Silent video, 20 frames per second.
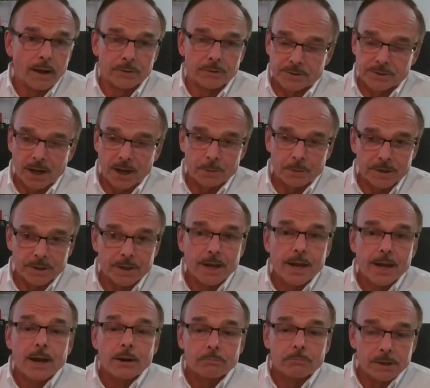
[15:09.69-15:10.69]
It's got to be
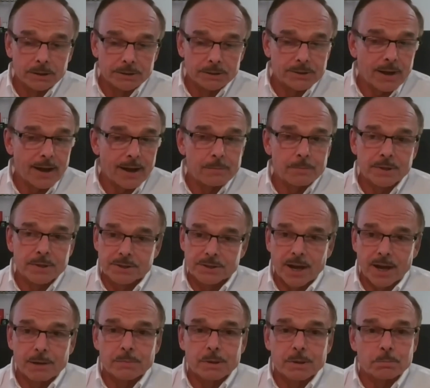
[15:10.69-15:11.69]
real time. It's got
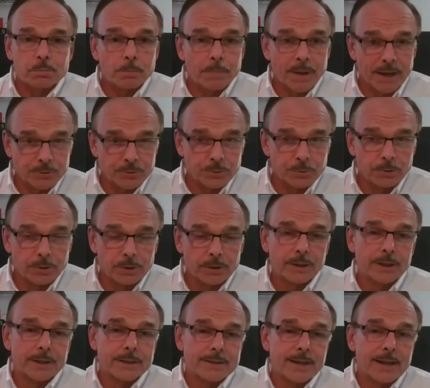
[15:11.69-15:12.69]
to be perpetual.
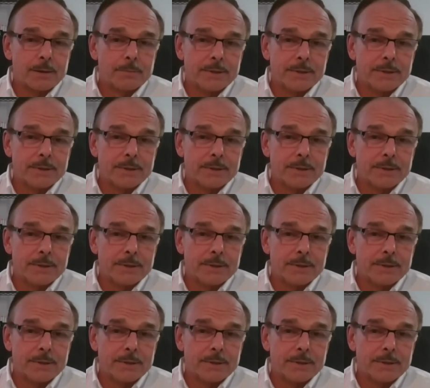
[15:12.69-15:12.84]
It's got to